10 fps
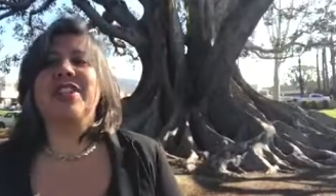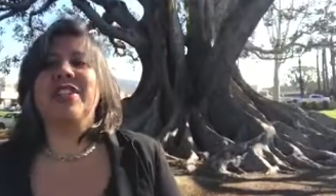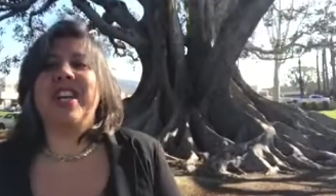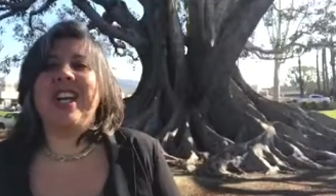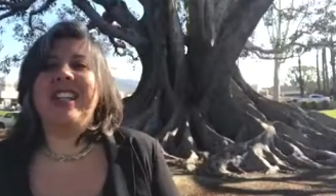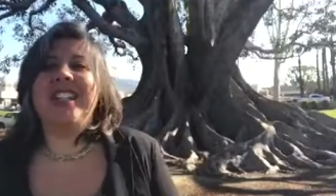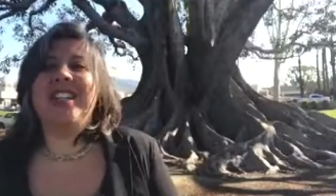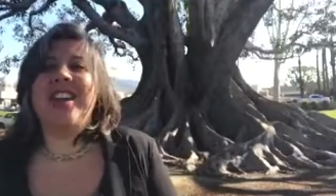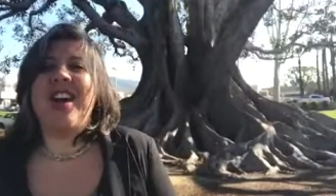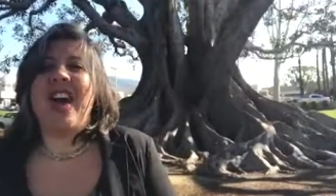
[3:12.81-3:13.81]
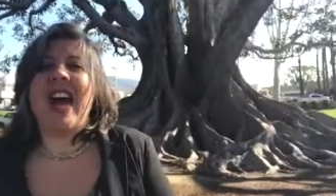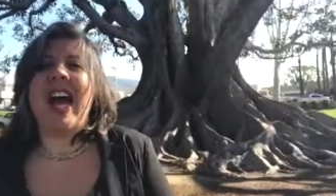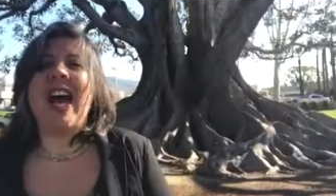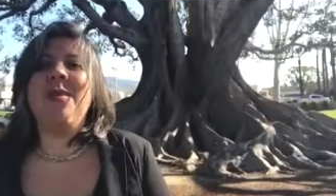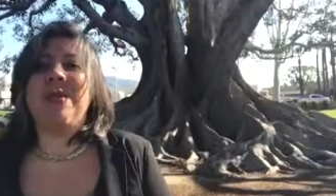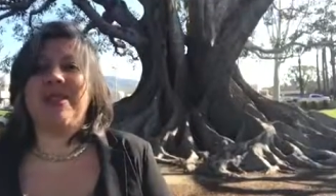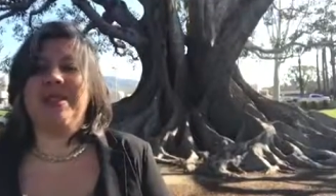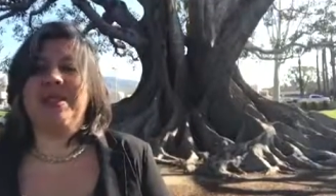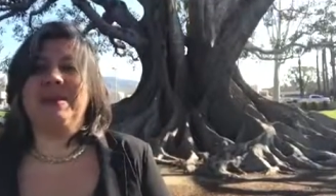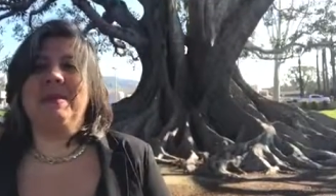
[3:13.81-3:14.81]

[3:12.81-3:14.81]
Just our